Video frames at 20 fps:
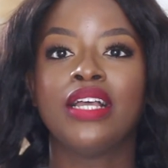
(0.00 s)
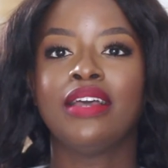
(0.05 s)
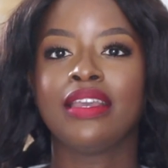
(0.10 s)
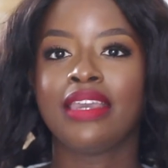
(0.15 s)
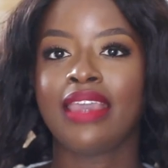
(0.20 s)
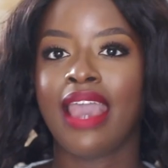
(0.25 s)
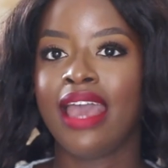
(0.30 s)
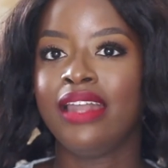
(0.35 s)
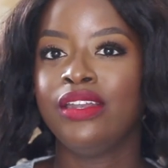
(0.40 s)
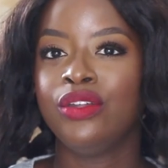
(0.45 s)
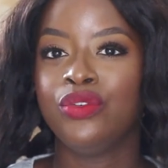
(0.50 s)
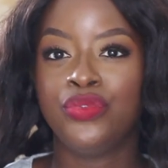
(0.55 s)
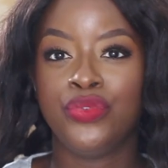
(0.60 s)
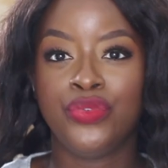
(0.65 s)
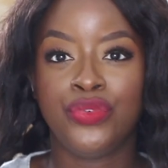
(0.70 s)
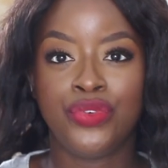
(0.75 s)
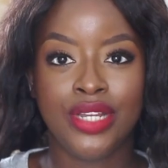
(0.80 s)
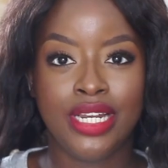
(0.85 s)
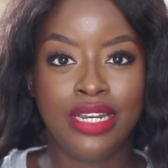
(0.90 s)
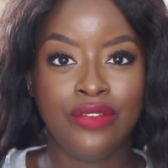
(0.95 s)
Again,
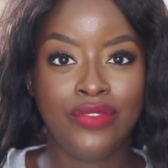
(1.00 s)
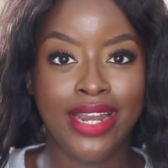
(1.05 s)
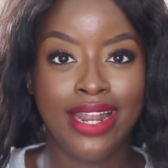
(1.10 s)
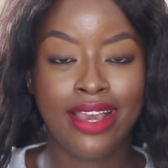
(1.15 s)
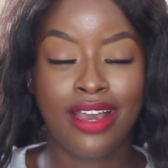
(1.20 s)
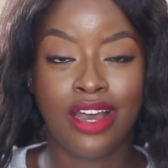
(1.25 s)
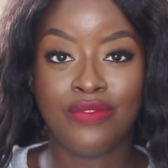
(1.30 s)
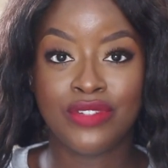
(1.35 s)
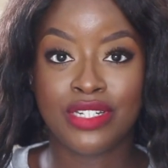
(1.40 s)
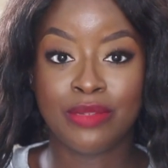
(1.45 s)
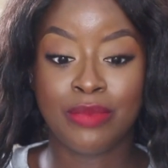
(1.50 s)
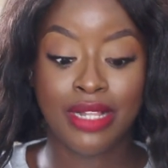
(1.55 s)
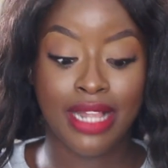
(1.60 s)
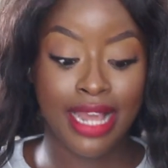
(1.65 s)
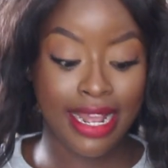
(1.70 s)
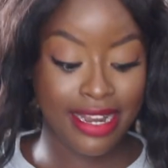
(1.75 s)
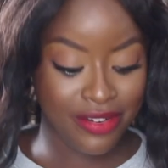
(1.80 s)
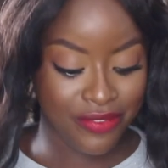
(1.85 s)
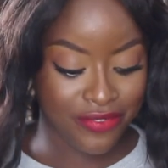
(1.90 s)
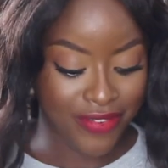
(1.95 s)
really, really comfortable.
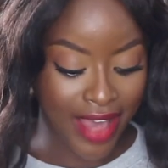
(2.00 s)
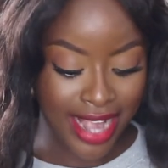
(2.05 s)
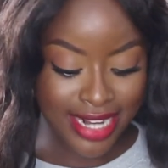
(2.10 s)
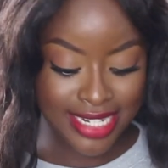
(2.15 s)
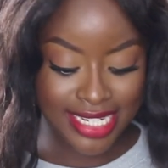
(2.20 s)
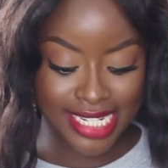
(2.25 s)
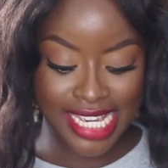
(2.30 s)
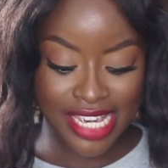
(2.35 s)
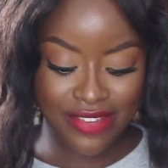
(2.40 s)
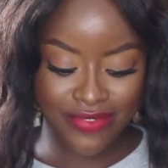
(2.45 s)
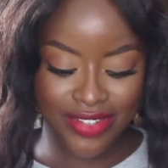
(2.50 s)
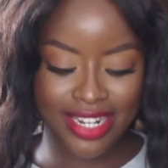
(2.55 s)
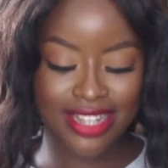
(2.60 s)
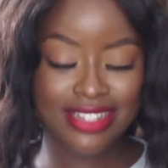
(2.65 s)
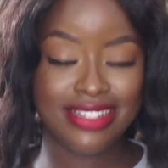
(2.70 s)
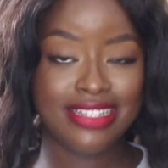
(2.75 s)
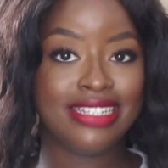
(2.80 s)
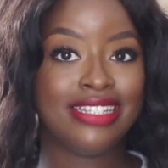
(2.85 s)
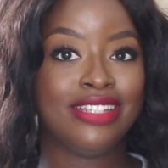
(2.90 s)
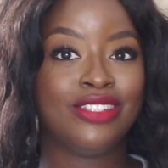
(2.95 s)
And in fact, even
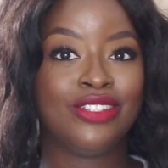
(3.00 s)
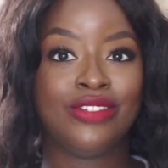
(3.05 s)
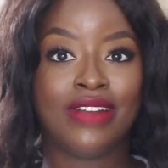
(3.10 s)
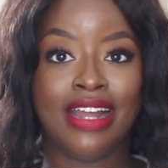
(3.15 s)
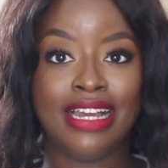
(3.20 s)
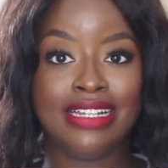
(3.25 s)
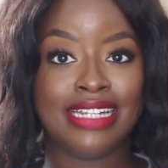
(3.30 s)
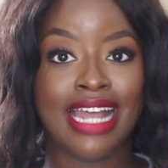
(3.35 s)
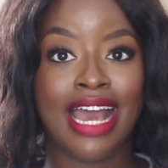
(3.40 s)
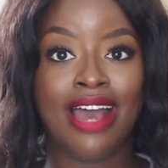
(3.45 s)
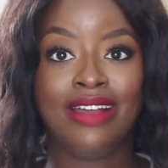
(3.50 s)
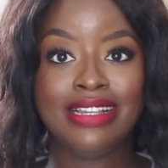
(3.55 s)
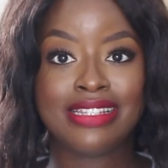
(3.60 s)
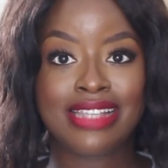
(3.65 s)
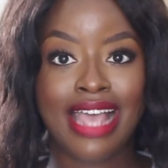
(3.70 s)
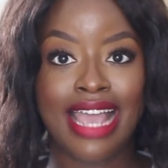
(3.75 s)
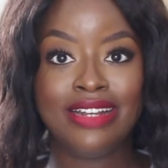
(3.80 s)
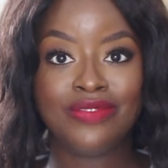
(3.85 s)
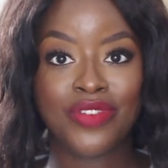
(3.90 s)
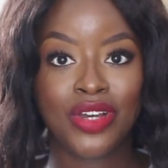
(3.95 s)
as this has dried down,
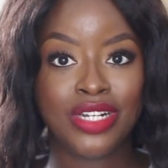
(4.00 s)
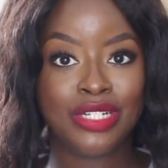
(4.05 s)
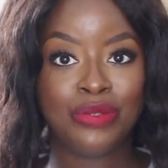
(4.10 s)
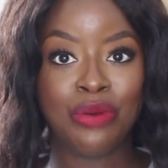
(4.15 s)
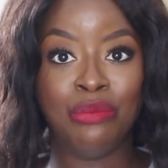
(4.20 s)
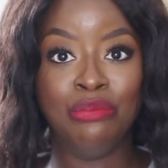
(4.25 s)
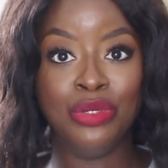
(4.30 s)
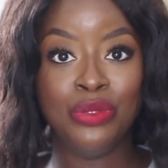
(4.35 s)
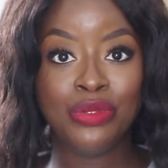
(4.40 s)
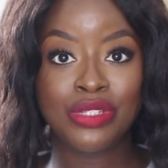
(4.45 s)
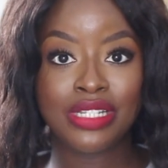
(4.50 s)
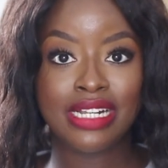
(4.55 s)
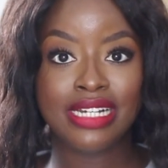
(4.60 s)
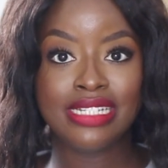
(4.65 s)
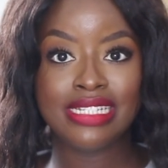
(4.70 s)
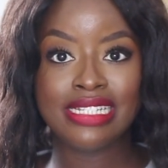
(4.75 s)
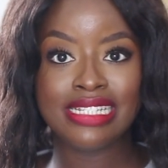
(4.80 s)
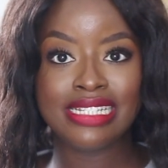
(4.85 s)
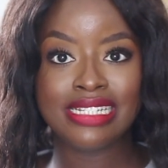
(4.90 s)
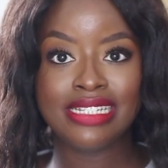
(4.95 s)
it's kind of gone into a mousse
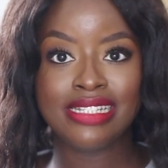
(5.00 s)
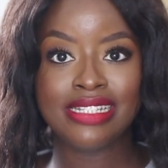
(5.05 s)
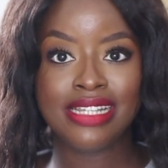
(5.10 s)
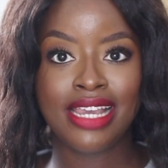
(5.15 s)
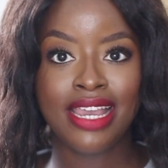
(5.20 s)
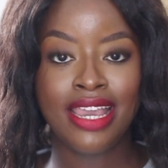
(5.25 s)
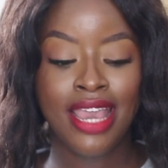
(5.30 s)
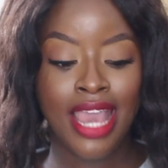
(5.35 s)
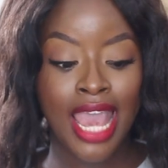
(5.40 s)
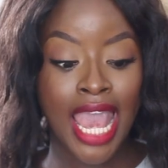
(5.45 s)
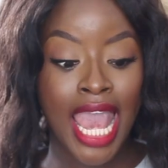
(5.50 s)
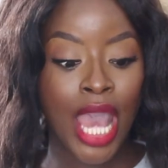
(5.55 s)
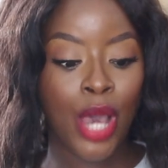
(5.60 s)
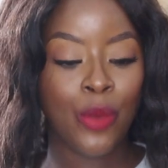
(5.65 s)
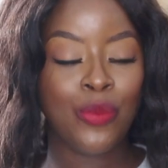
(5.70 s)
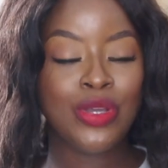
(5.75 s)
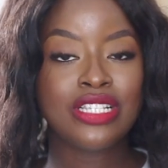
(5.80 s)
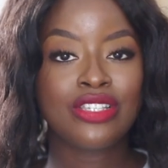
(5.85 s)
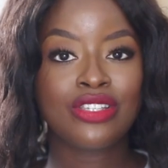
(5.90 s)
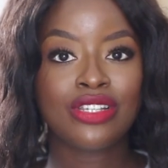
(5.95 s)
consistency,
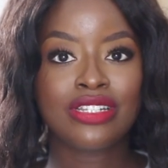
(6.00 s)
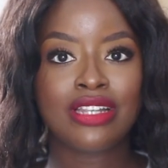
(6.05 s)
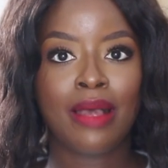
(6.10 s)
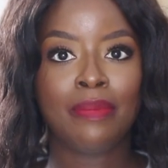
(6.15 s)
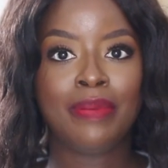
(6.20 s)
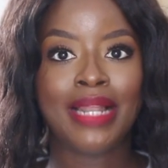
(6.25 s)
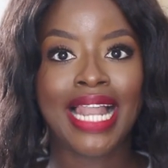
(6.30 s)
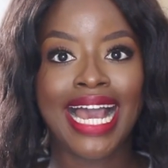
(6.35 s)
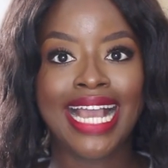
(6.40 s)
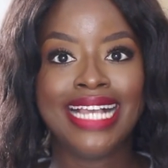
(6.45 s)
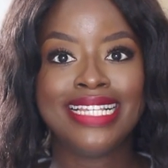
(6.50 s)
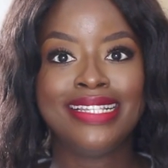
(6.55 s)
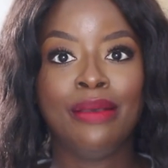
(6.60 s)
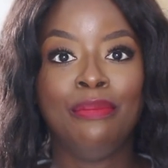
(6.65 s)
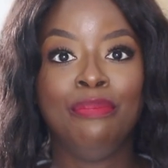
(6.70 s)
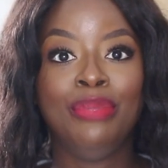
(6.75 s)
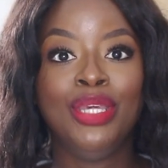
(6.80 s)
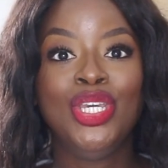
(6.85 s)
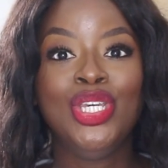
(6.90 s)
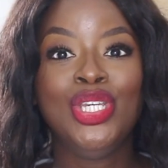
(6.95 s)
which just applies
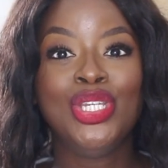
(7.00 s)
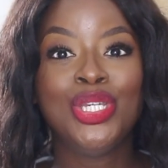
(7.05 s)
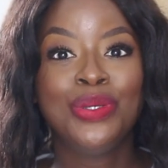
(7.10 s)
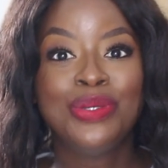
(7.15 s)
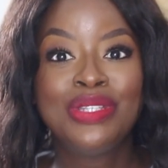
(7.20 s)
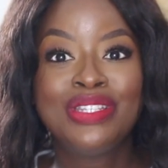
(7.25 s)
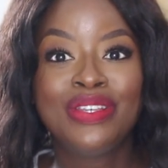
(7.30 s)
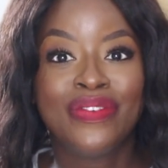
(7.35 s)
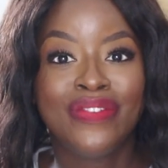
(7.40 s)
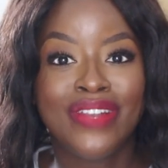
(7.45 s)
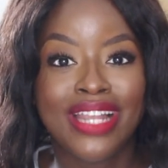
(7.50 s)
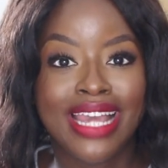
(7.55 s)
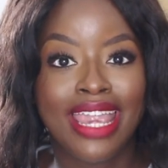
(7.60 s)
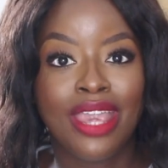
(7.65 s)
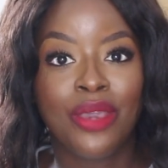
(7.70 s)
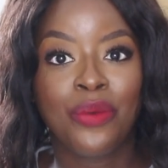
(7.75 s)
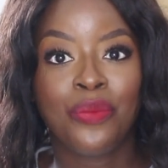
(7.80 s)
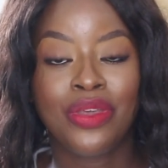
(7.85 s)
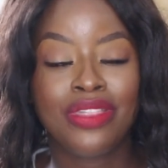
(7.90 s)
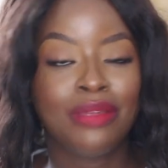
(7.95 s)

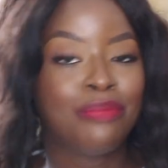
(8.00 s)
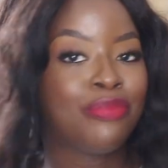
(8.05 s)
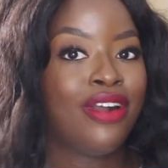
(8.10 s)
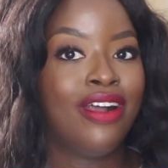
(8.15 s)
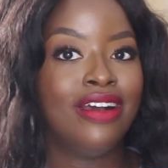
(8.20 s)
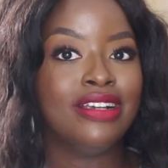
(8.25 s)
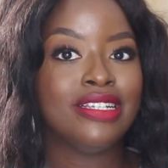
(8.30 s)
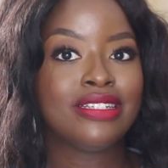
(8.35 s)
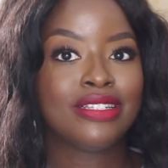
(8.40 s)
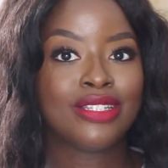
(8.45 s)
beautifully with a brush.